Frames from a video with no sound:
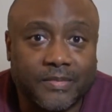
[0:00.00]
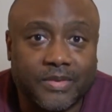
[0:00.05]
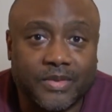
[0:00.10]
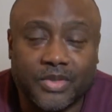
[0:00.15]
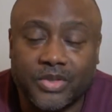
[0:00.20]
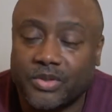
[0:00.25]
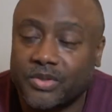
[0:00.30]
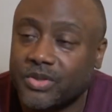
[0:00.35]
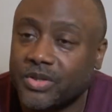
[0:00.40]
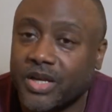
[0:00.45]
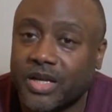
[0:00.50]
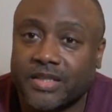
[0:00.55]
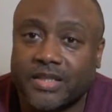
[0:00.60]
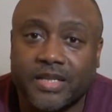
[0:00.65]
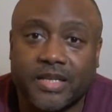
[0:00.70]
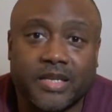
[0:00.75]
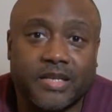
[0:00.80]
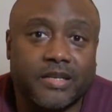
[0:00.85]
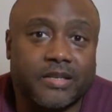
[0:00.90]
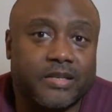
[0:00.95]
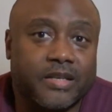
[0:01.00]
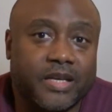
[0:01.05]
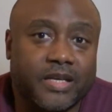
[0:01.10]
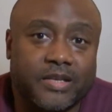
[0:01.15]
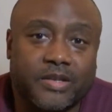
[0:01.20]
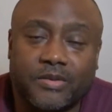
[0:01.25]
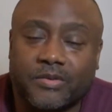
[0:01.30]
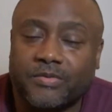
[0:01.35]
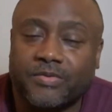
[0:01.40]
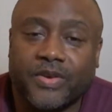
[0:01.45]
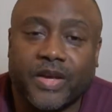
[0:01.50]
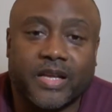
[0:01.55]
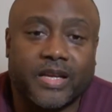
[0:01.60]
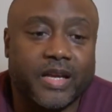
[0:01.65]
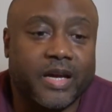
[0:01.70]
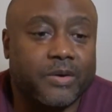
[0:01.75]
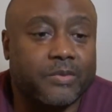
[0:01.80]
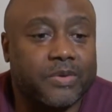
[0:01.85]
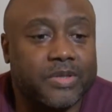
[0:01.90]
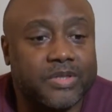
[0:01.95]
Shoot, you got the internet. You can find
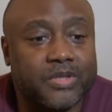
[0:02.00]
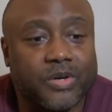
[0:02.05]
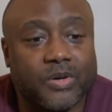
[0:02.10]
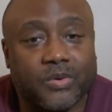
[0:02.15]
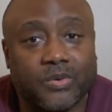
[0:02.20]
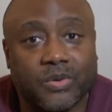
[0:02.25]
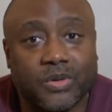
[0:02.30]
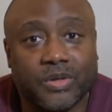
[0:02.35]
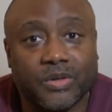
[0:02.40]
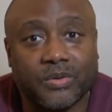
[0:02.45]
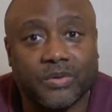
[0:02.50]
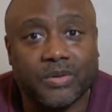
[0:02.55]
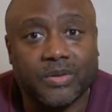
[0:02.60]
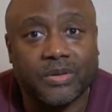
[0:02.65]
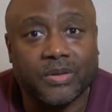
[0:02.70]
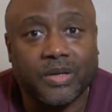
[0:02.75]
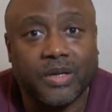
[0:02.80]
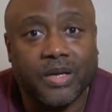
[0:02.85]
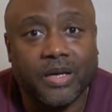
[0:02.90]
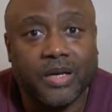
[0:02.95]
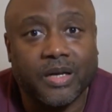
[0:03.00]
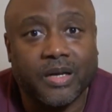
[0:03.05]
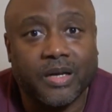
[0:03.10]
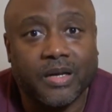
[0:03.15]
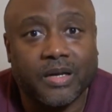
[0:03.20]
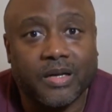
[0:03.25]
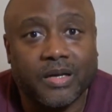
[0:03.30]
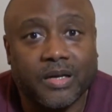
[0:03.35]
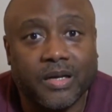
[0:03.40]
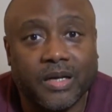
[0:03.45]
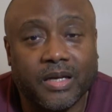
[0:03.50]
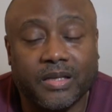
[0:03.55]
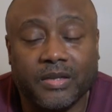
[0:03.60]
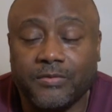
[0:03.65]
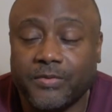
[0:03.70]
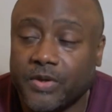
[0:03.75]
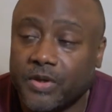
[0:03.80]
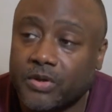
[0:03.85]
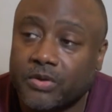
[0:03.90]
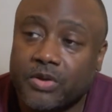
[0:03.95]
out what's going on. And
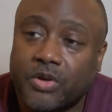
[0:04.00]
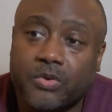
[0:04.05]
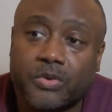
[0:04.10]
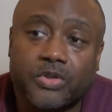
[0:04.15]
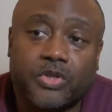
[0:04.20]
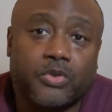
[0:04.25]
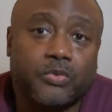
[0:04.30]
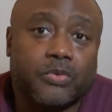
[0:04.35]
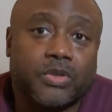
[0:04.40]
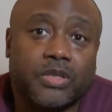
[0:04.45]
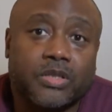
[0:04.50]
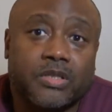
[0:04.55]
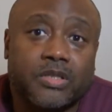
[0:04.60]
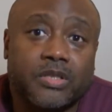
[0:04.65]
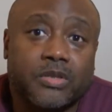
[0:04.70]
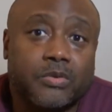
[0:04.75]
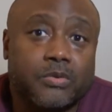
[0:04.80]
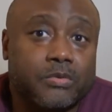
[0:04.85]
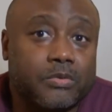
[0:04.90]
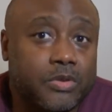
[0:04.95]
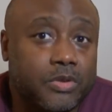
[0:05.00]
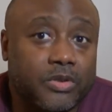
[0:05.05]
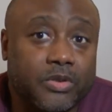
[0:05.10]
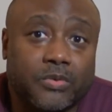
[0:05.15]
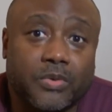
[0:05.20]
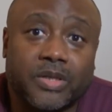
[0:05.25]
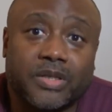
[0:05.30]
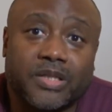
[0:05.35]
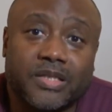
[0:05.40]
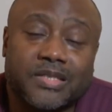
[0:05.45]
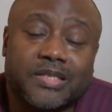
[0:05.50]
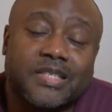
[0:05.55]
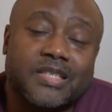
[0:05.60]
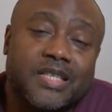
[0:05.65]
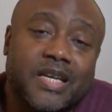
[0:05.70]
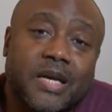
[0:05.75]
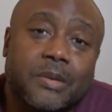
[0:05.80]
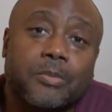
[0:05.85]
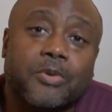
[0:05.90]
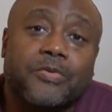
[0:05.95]
if you don't know what you want to do, you know what? This is the
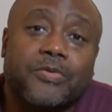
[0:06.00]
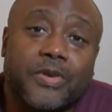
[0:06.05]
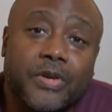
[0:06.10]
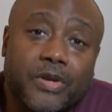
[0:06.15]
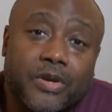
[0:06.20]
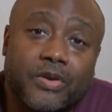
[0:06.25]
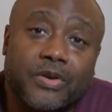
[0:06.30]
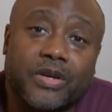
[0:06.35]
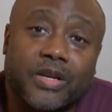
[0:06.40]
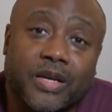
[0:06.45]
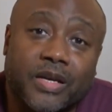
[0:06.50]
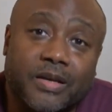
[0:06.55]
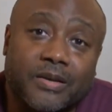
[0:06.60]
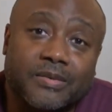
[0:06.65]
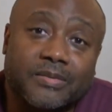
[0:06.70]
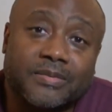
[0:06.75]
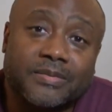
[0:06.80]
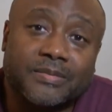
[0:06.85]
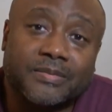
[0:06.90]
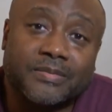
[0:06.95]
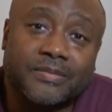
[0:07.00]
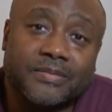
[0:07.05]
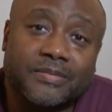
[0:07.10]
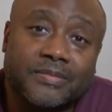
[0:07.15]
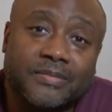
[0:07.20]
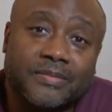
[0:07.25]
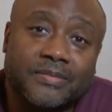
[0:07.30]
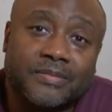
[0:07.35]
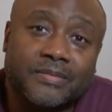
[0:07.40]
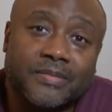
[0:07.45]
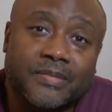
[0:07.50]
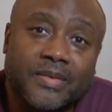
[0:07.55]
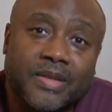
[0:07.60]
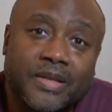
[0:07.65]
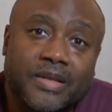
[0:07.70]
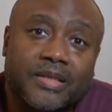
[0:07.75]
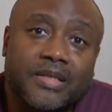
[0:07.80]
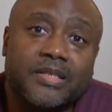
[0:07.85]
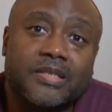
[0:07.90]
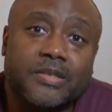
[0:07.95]
time to figure it out.
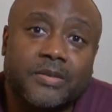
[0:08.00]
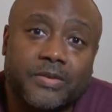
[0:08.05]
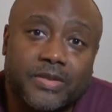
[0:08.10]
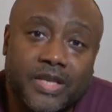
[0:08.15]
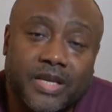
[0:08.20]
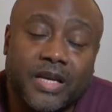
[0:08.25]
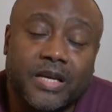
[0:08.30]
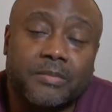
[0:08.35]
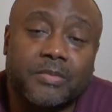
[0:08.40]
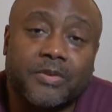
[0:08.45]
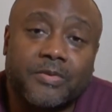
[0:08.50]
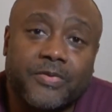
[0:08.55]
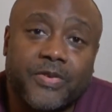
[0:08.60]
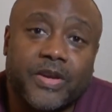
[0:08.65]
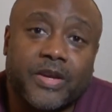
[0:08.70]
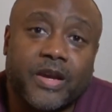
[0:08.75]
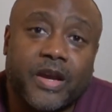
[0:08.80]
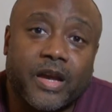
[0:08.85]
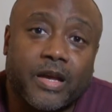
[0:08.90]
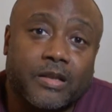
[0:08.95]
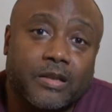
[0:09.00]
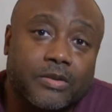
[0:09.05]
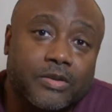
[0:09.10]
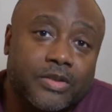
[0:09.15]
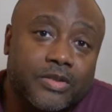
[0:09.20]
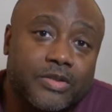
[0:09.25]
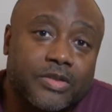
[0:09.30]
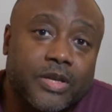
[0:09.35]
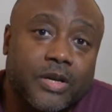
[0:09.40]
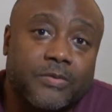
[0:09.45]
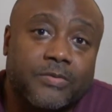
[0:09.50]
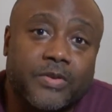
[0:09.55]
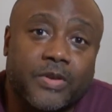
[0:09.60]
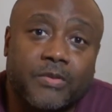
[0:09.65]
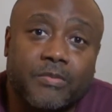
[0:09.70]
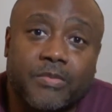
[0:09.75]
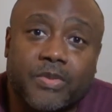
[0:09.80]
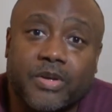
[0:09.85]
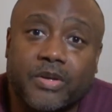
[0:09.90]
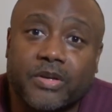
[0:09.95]
This is the time to figure out, look yourself in
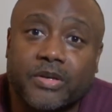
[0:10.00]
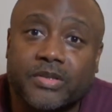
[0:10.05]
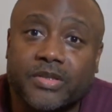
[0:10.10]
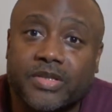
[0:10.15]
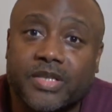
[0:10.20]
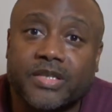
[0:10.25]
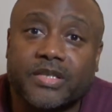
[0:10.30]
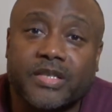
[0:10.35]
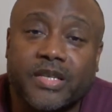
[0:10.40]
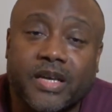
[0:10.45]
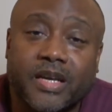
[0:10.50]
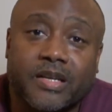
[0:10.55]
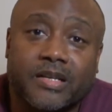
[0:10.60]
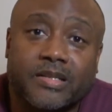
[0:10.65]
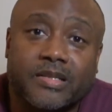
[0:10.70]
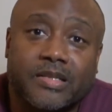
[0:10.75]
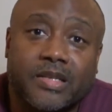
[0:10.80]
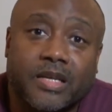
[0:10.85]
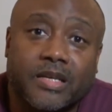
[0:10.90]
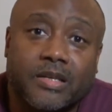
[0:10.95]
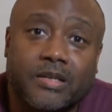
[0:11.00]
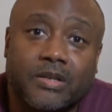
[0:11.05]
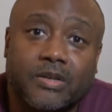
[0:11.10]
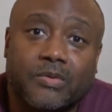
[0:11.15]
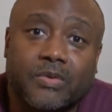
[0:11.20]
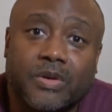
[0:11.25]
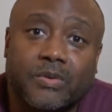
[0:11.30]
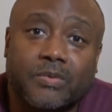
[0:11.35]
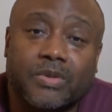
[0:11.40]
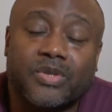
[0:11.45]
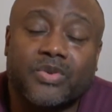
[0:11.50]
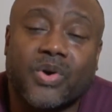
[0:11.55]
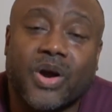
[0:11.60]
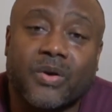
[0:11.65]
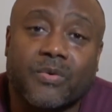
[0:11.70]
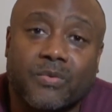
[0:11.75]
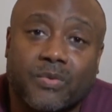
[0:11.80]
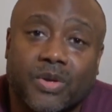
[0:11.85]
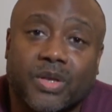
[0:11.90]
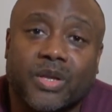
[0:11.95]
the mirror, sit down and say, you know what? What do
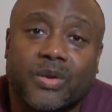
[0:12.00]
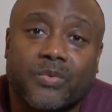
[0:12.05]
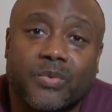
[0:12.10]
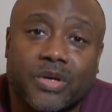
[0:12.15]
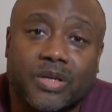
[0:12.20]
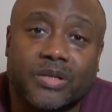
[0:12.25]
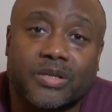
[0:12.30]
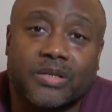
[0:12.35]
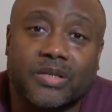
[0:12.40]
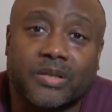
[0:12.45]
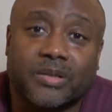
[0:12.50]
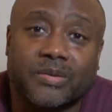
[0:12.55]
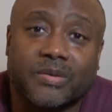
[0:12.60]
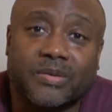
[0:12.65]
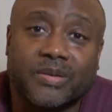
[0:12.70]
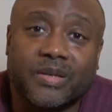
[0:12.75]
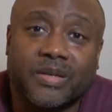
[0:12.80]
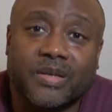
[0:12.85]
I really want to do?